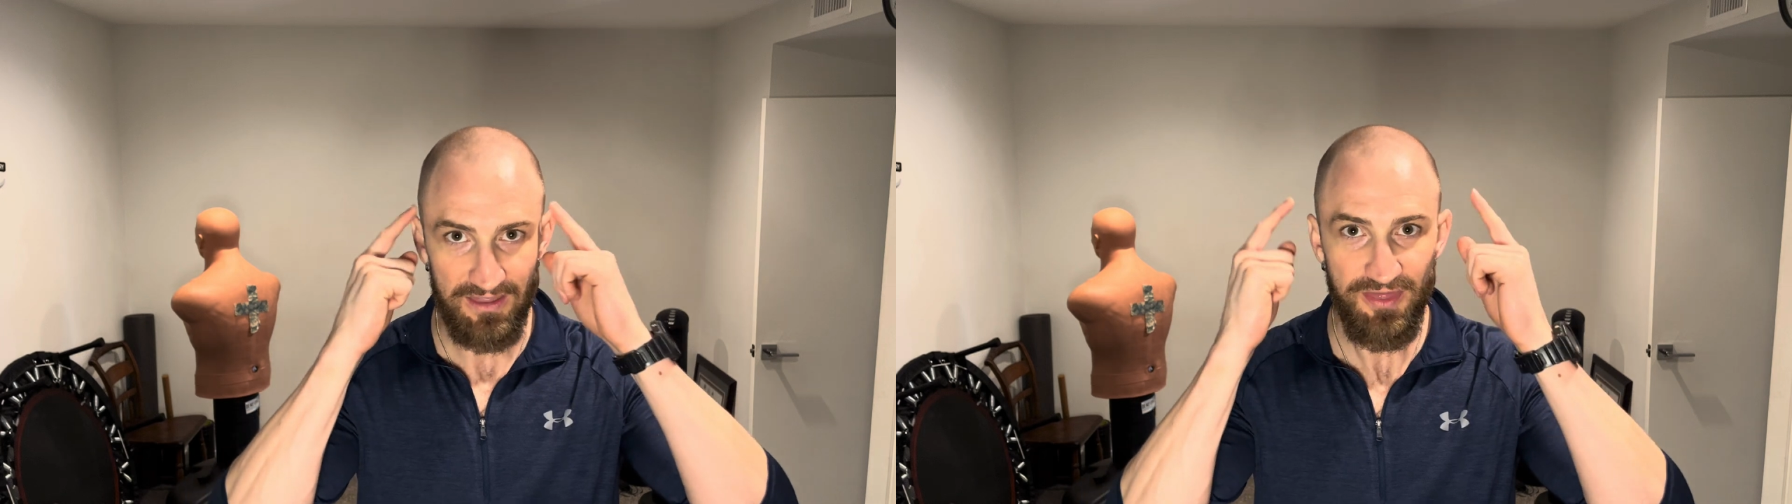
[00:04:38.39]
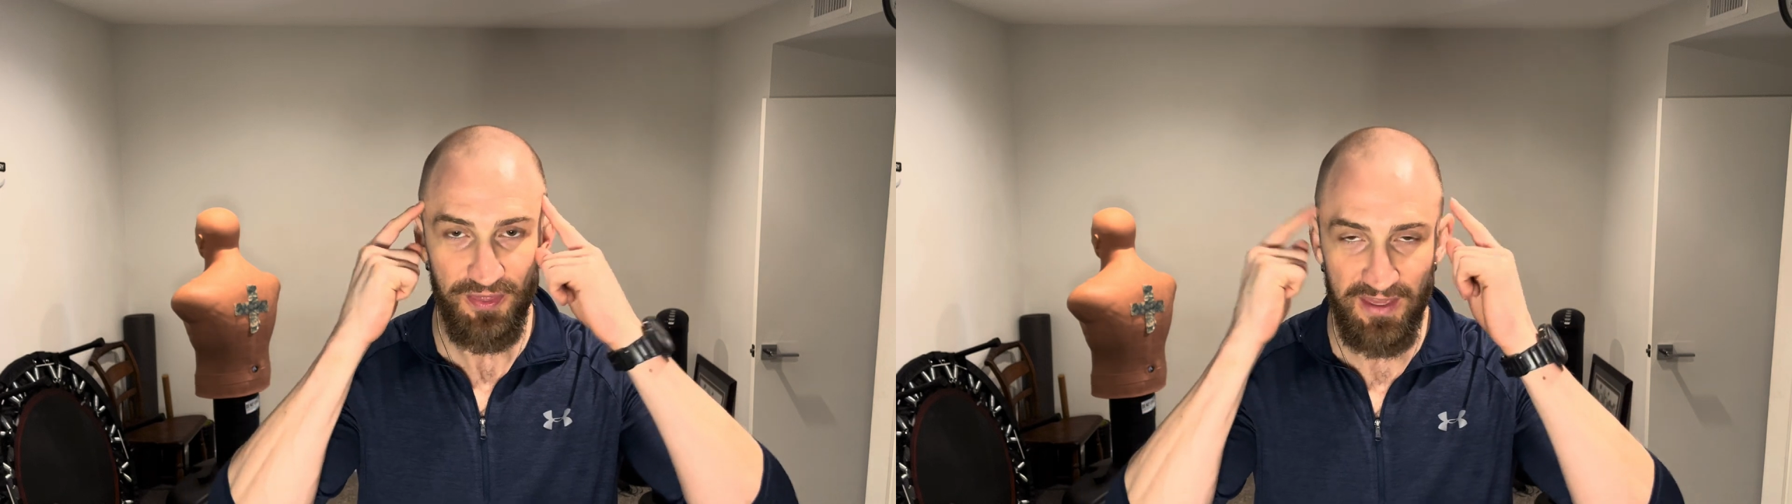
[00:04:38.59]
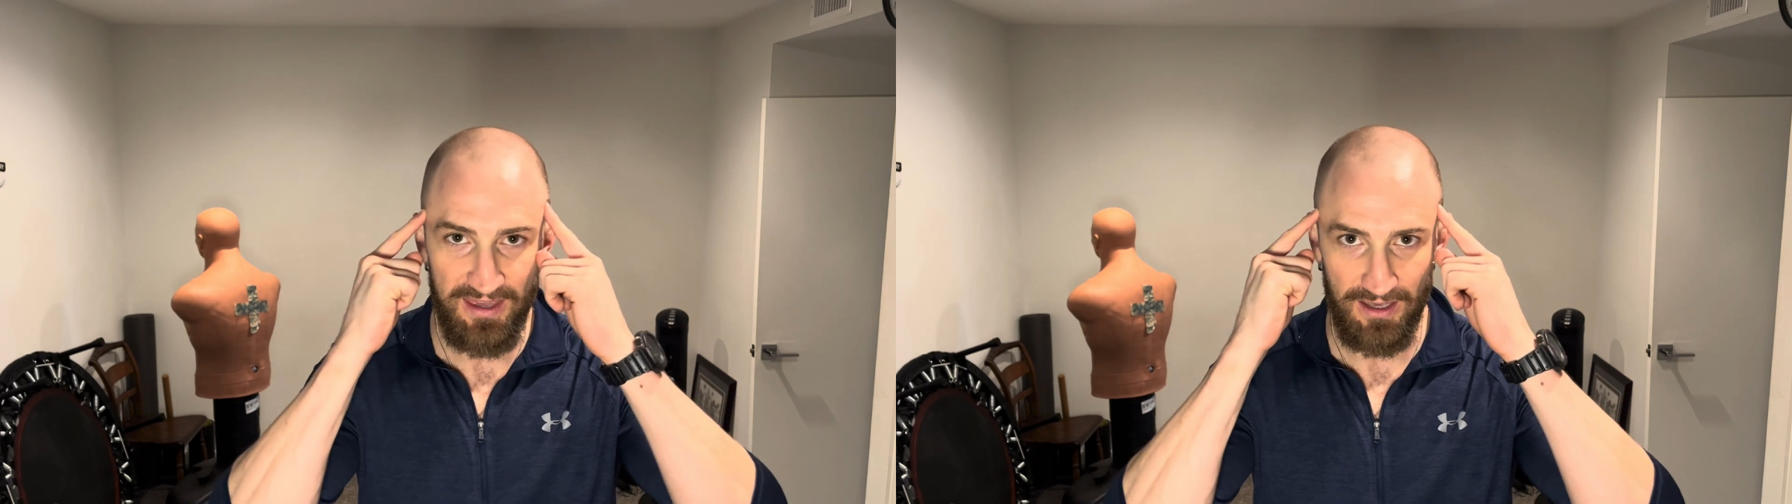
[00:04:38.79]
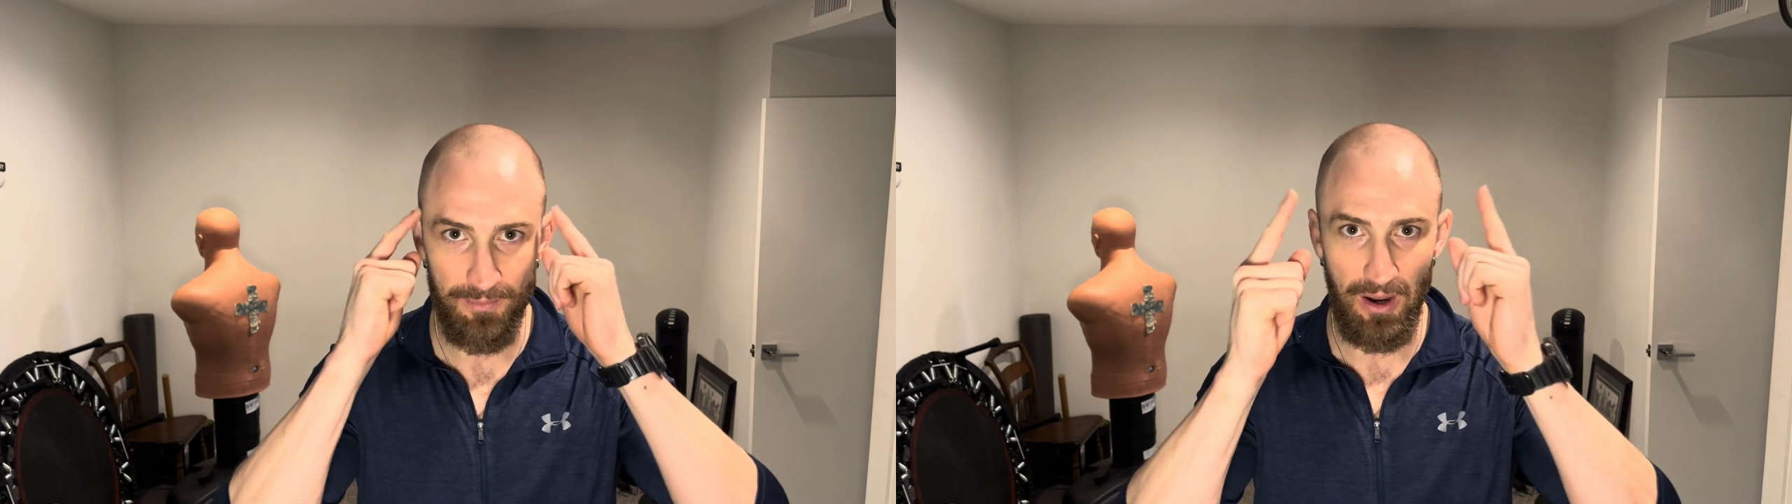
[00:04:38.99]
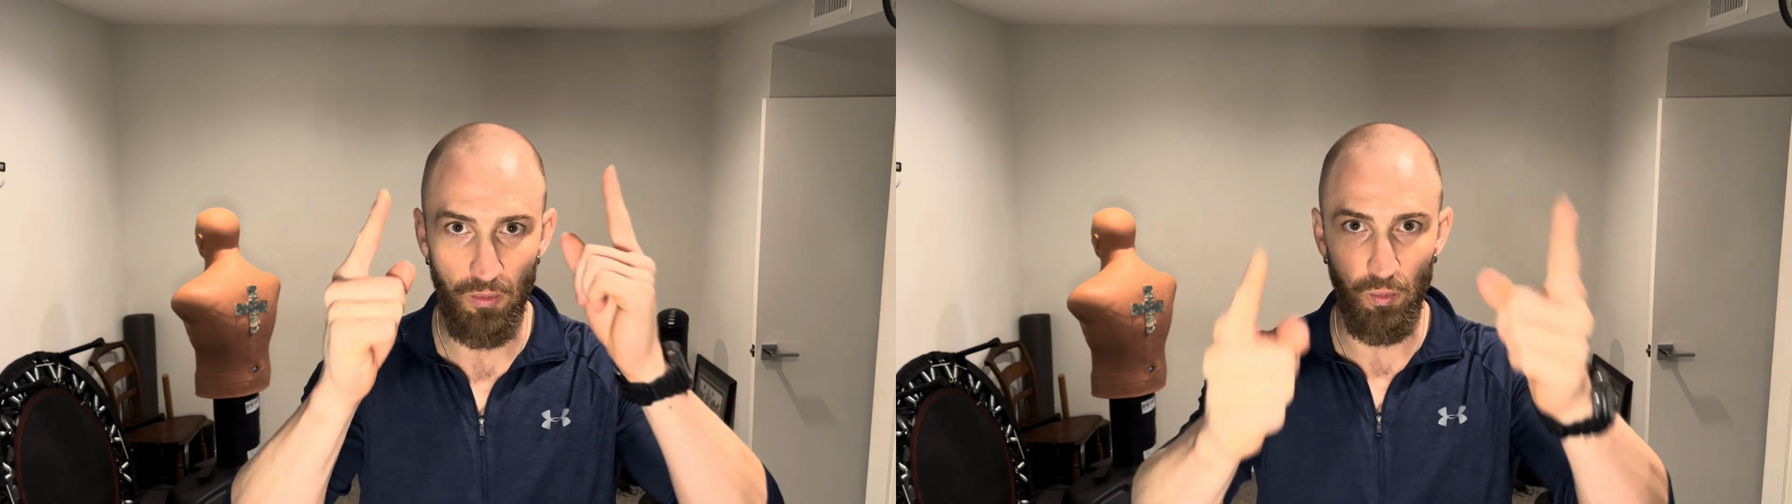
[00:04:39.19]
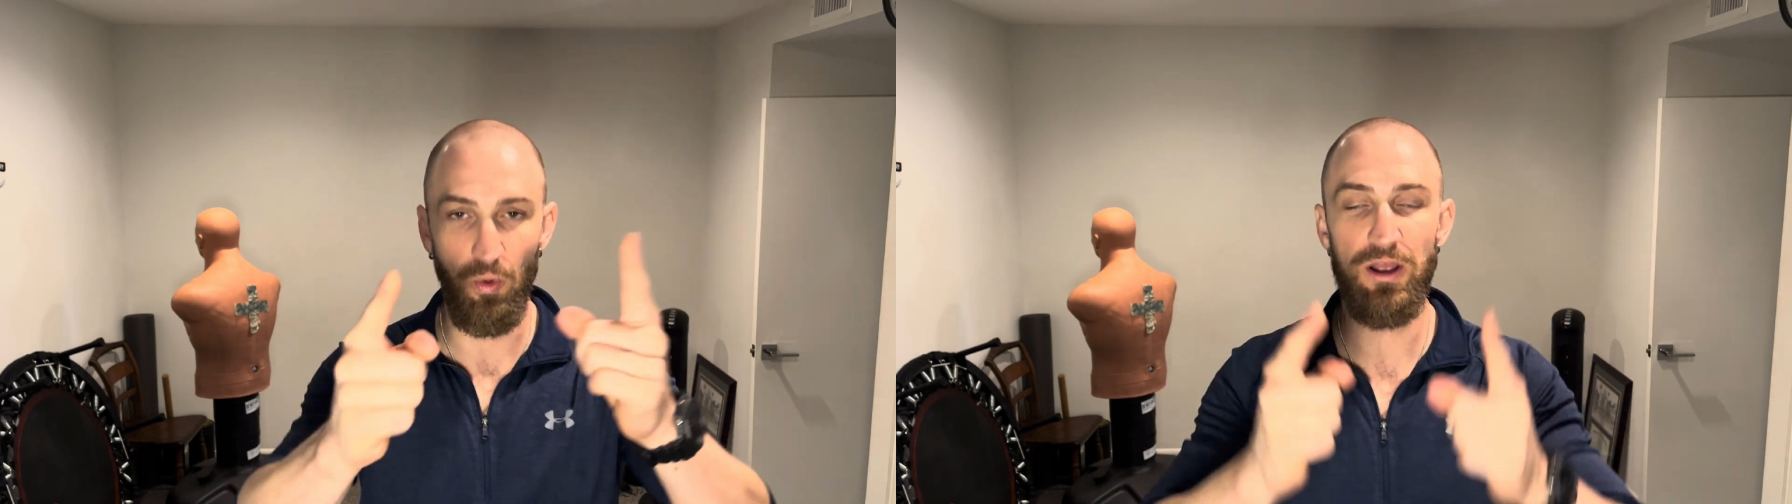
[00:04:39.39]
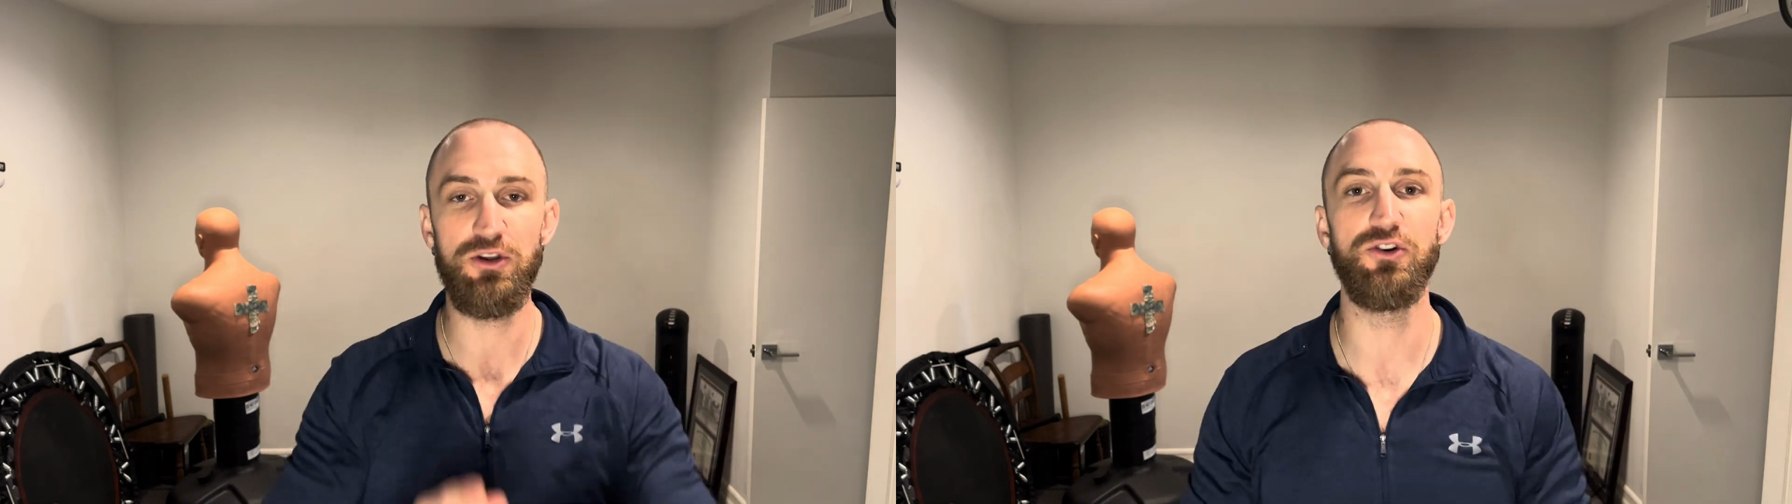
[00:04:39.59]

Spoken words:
Think about what